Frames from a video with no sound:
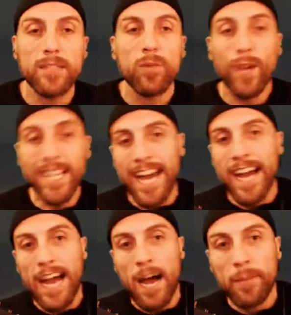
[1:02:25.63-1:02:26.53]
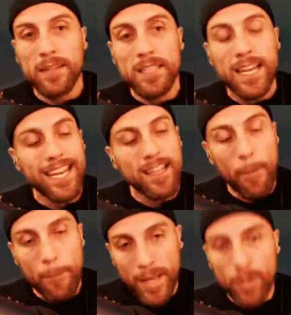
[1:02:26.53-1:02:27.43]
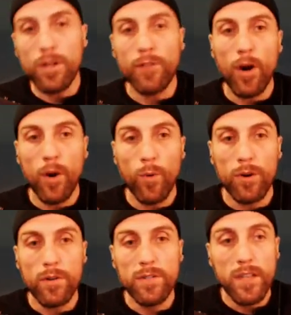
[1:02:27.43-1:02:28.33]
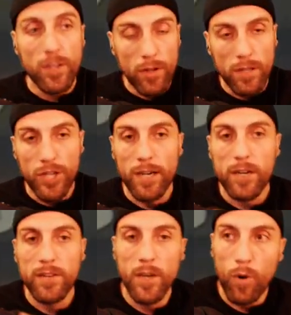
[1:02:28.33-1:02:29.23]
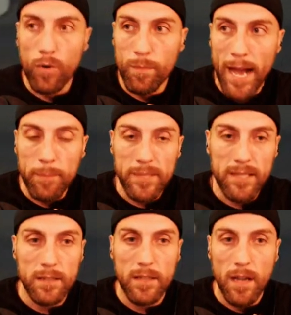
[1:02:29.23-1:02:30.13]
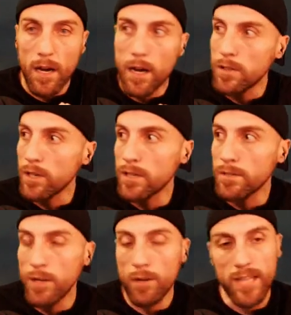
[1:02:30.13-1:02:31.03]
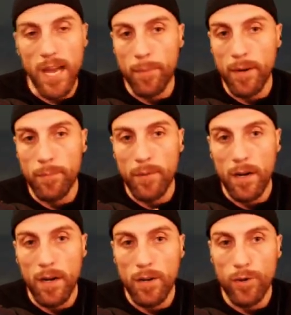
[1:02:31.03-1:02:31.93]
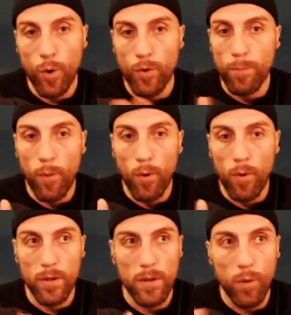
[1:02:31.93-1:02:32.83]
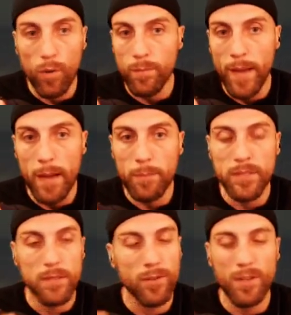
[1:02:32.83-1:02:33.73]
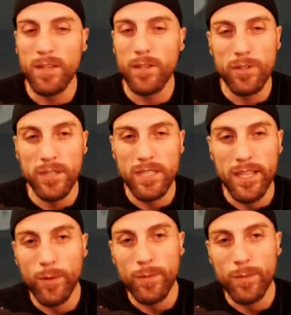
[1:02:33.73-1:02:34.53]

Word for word: when that happens, in the middle of our world, you can check on the old maps and look, you know, type up North Pole, old maps. You can clearly see there was